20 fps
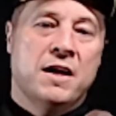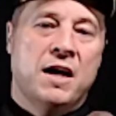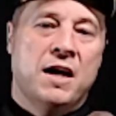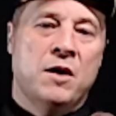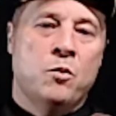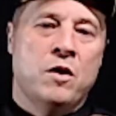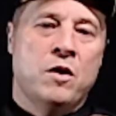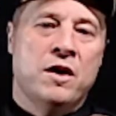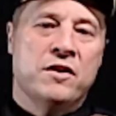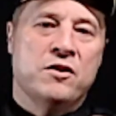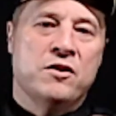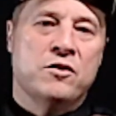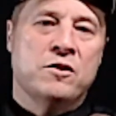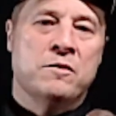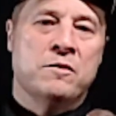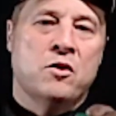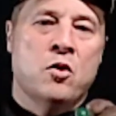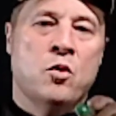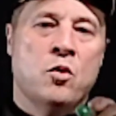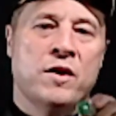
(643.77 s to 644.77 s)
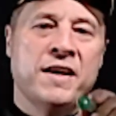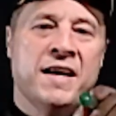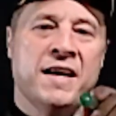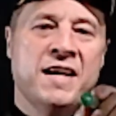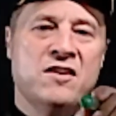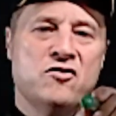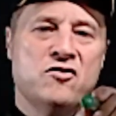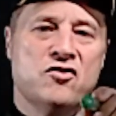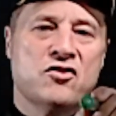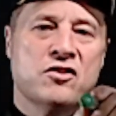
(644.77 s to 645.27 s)
I want you to go an
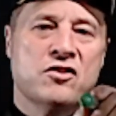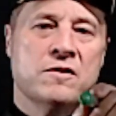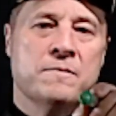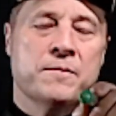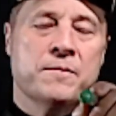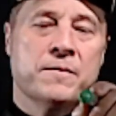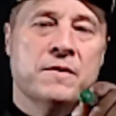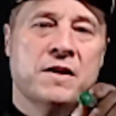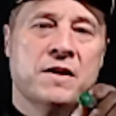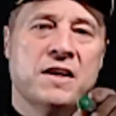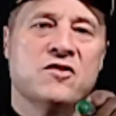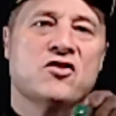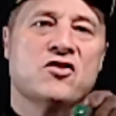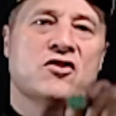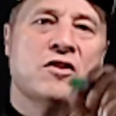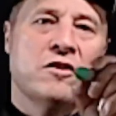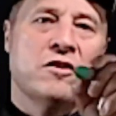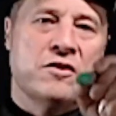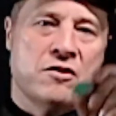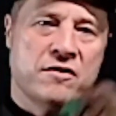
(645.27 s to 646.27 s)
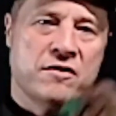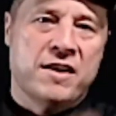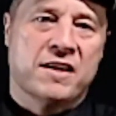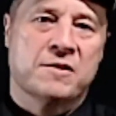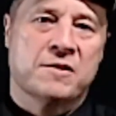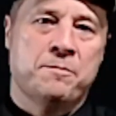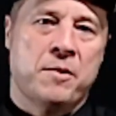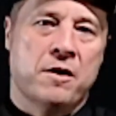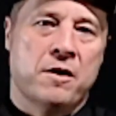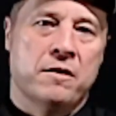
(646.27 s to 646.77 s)
inch and start your
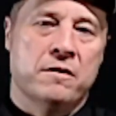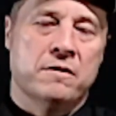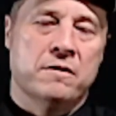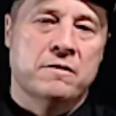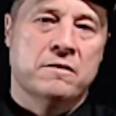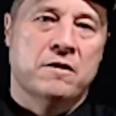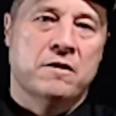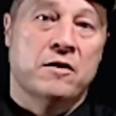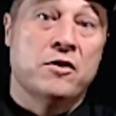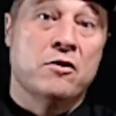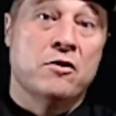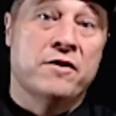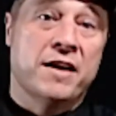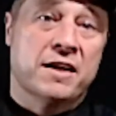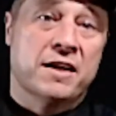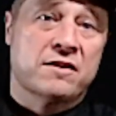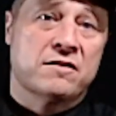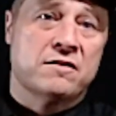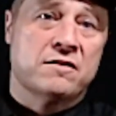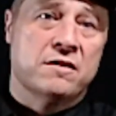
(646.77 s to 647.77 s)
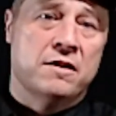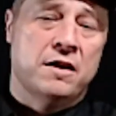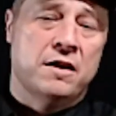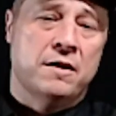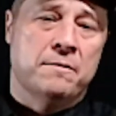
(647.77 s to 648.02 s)
next part or your next